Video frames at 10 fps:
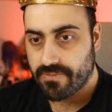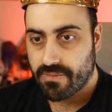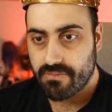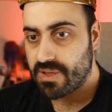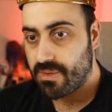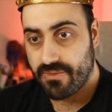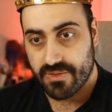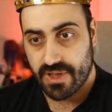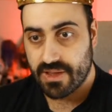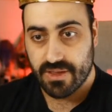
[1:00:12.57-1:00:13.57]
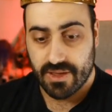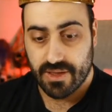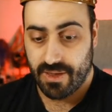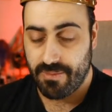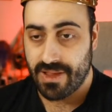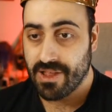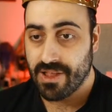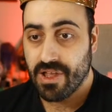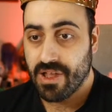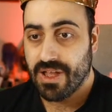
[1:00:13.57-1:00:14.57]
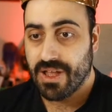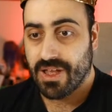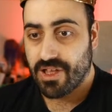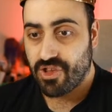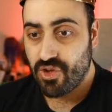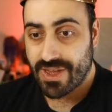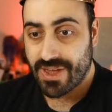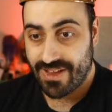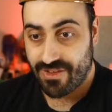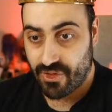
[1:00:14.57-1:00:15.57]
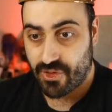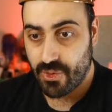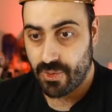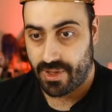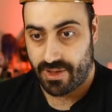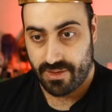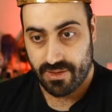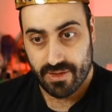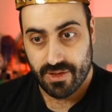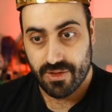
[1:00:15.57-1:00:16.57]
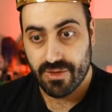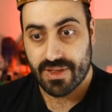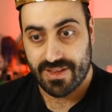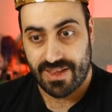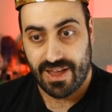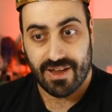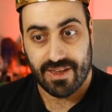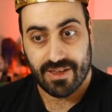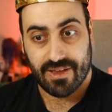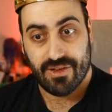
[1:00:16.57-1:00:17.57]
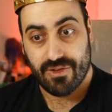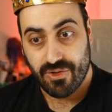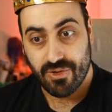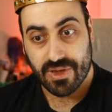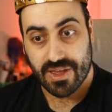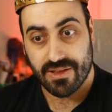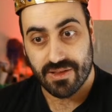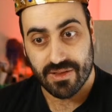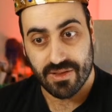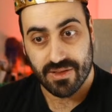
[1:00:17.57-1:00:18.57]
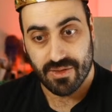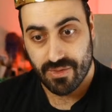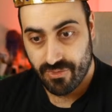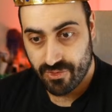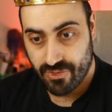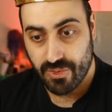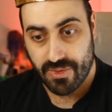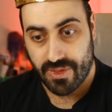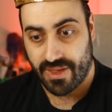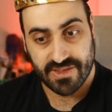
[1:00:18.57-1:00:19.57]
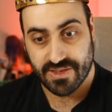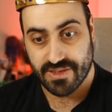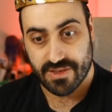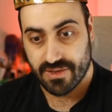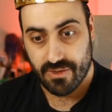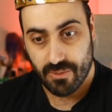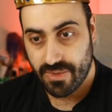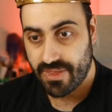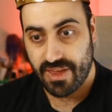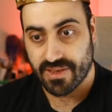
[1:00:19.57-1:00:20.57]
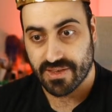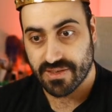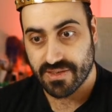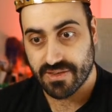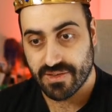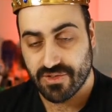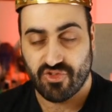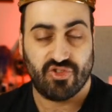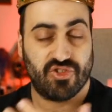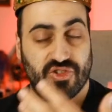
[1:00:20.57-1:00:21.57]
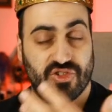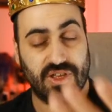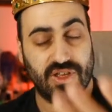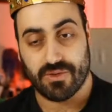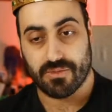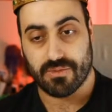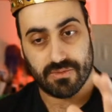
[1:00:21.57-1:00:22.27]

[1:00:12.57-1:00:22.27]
But apart from that, I mean, you can do it. Look at the eye. You can do this with ease. You just need to